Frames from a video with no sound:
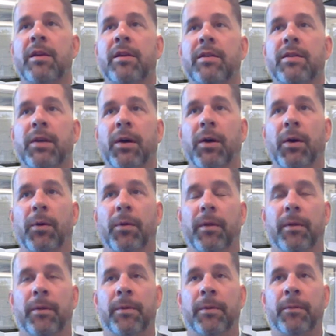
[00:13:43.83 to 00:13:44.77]

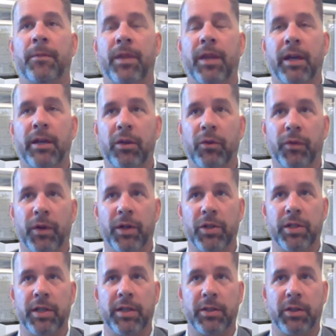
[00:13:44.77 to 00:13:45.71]
So thank you,
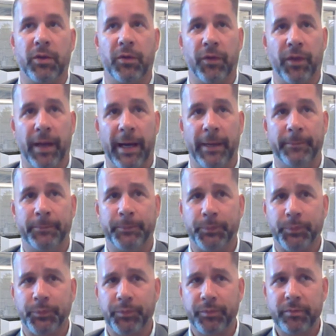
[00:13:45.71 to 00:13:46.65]
Francesco, for
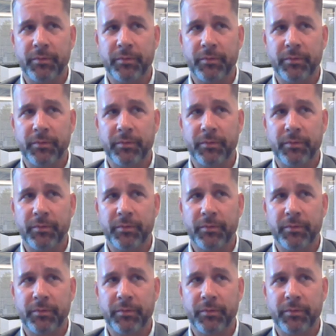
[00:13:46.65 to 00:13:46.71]
that.